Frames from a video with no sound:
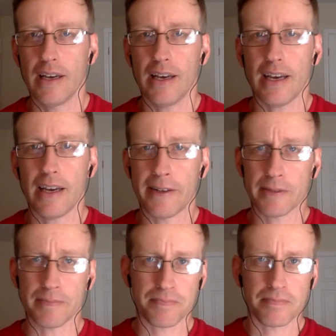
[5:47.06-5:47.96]

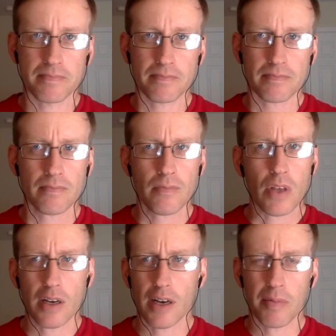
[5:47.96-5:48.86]
And
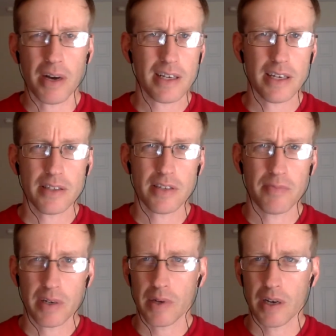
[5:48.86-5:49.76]
uh, podcasts have
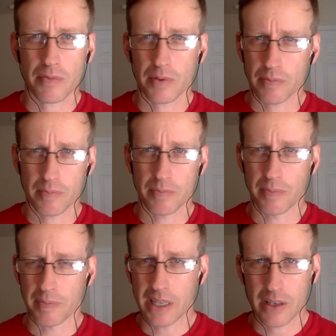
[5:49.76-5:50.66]
been around for
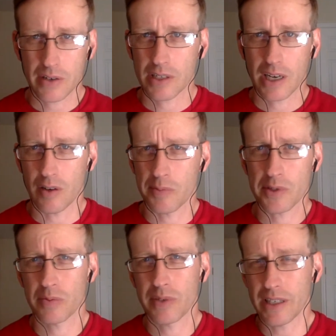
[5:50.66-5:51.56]
many years now, almost
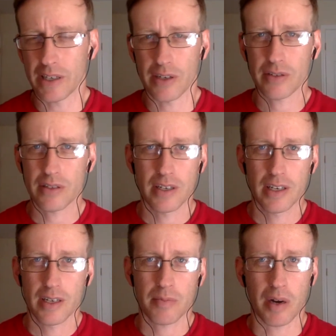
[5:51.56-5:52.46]
20 years
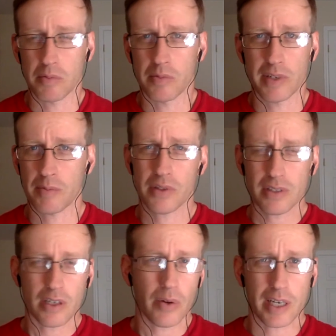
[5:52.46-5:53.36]
probably. I'm
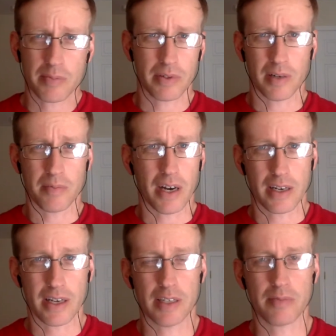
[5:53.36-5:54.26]
certainly no expert on
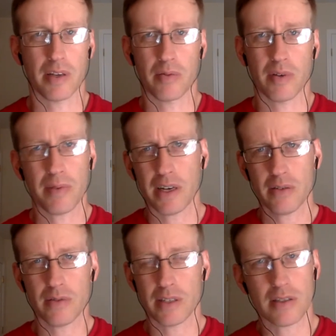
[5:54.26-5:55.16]
podcasts, by the way, but I
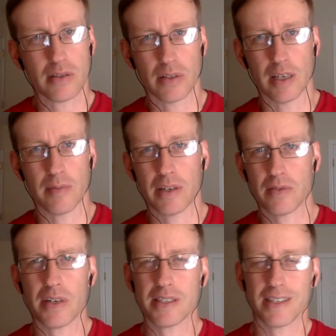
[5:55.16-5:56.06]
do listen to them. And as
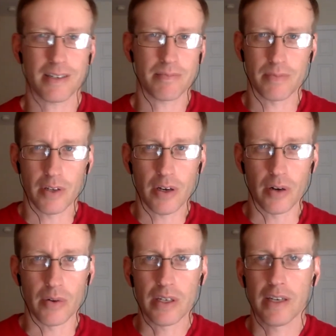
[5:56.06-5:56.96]
far as I
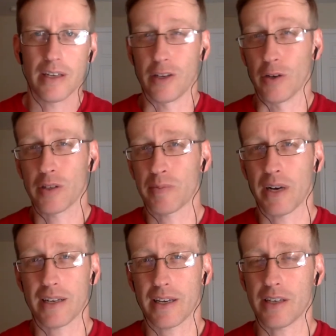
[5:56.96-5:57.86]
know, the oldest
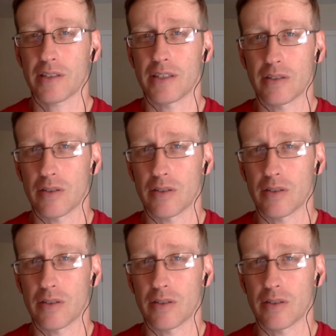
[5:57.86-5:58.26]
podcast is